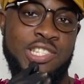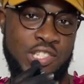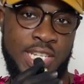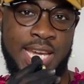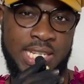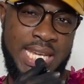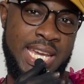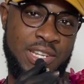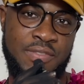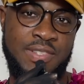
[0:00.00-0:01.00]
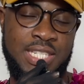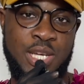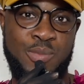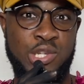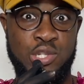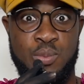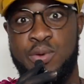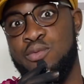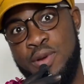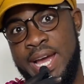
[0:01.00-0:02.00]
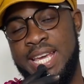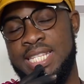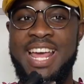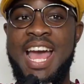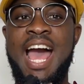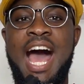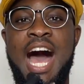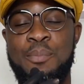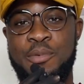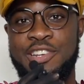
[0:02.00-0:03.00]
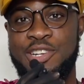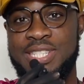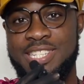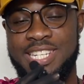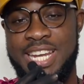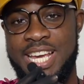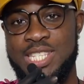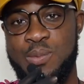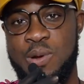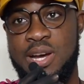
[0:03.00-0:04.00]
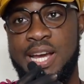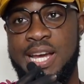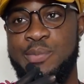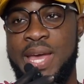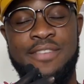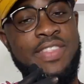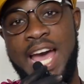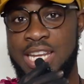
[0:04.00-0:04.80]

chic at the end of the day when you do it right. Moving on to the next one, we have the